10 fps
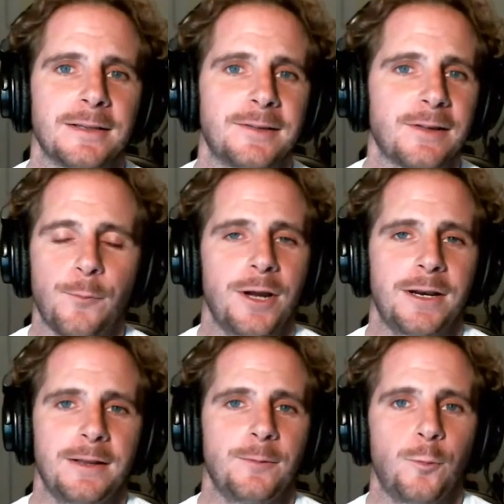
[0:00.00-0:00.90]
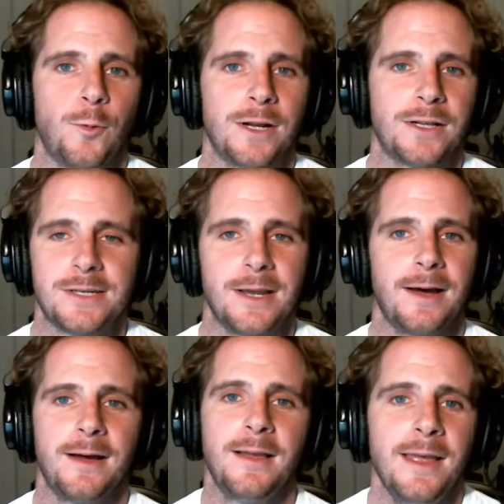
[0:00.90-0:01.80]
Someone wants
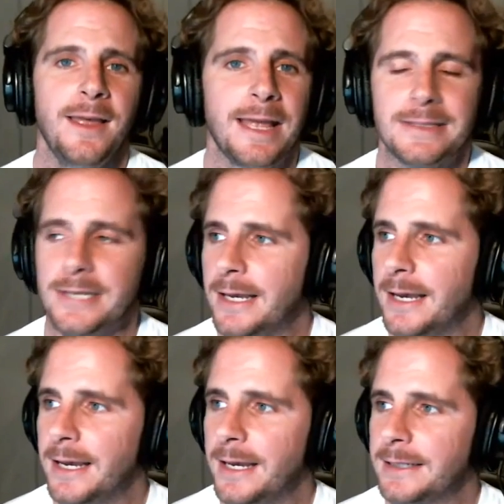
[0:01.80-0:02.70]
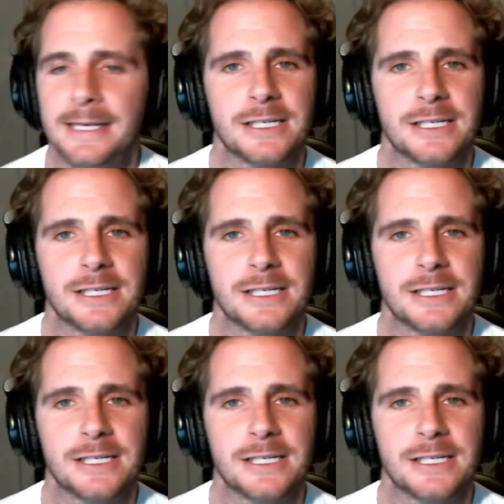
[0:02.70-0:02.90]
you to get